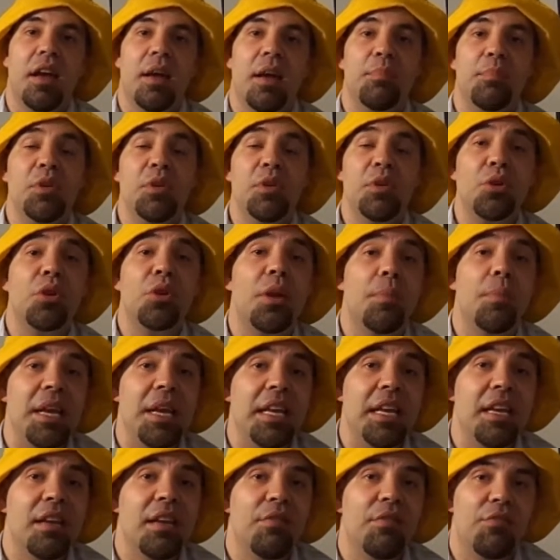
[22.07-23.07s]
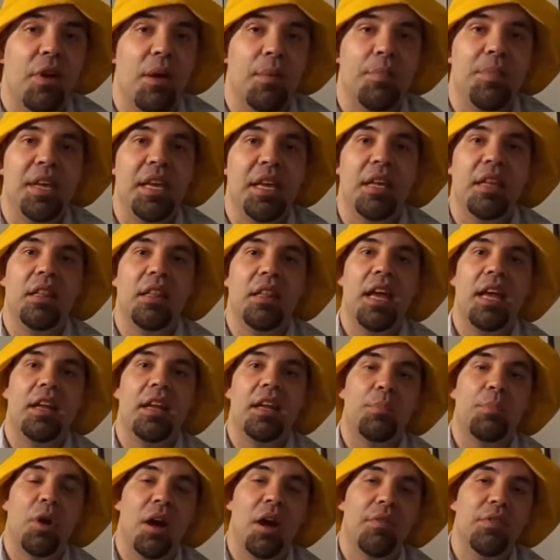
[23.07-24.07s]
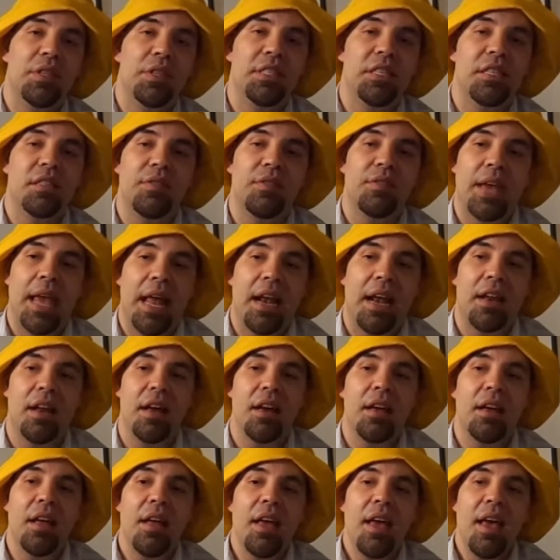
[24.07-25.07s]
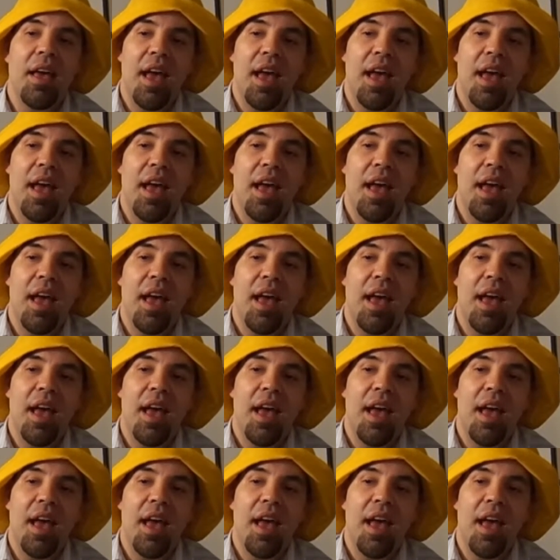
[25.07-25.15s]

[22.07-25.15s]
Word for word: a, musical comedian from the Atlantic provinces of Canada